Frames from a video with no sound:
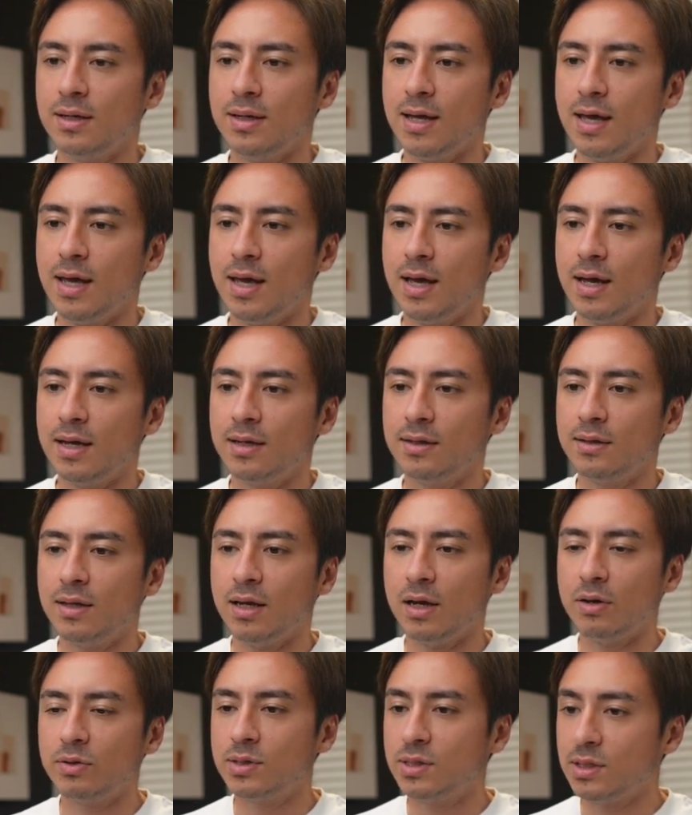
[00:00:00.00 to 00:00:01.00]
and
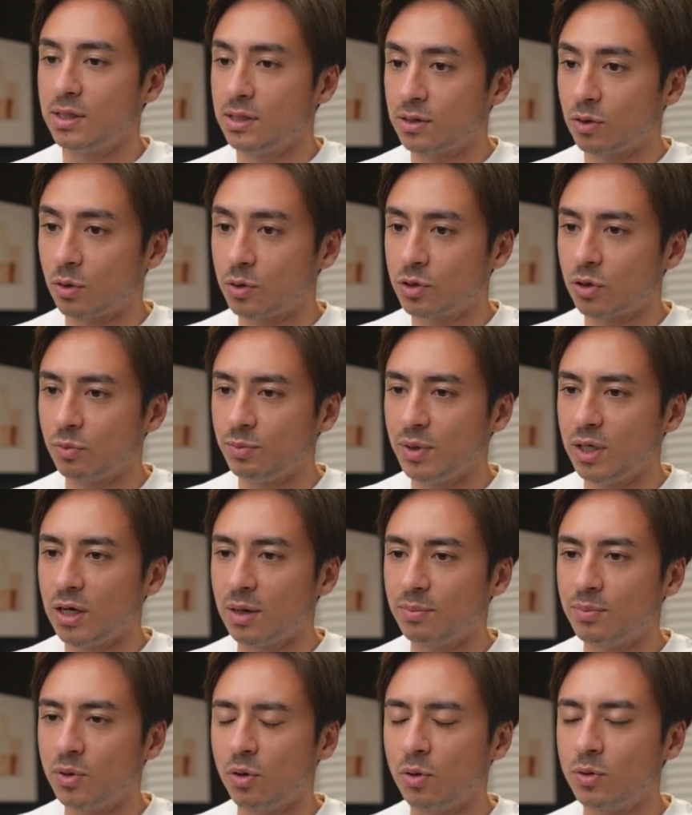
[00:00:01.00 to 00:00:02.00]
there's the social
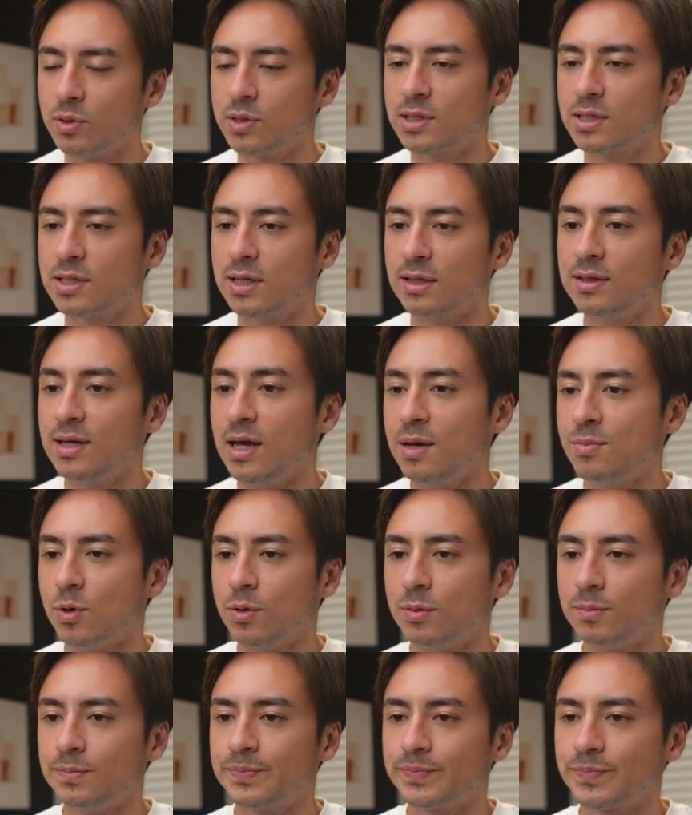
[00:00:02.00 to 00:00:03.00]
media posts
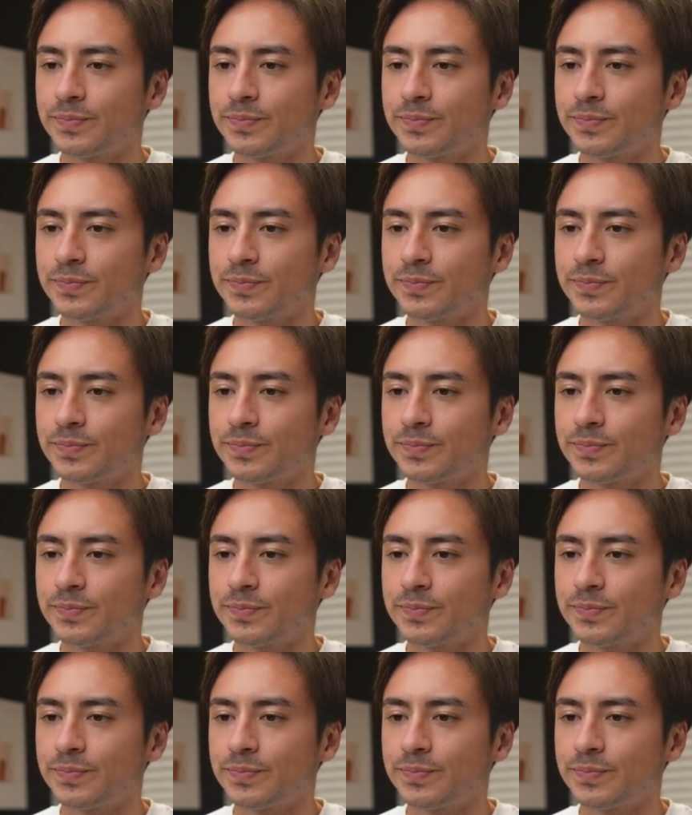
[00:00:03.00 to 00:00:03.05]
table.